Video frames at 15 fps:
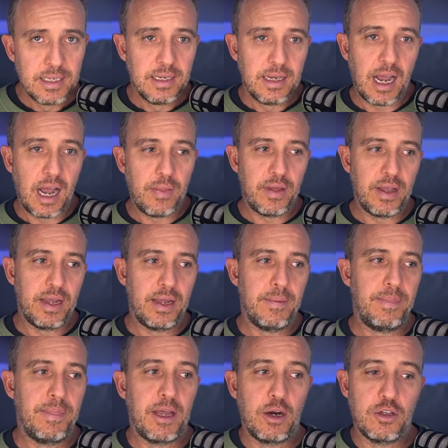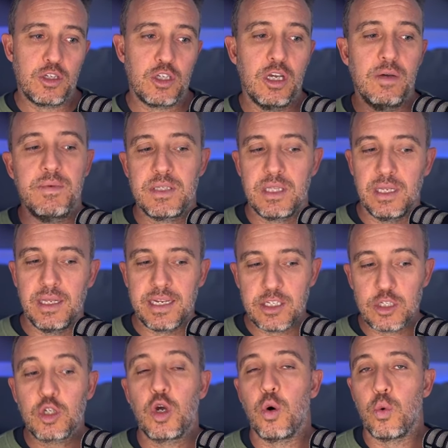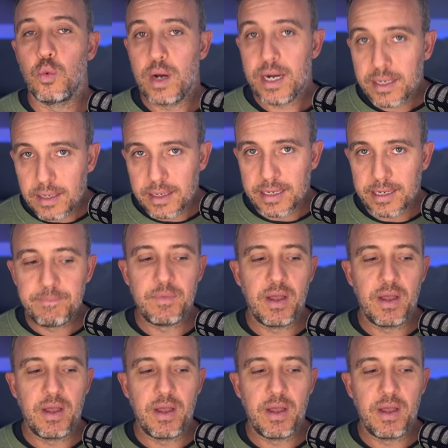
and then they don't service the leads correctly,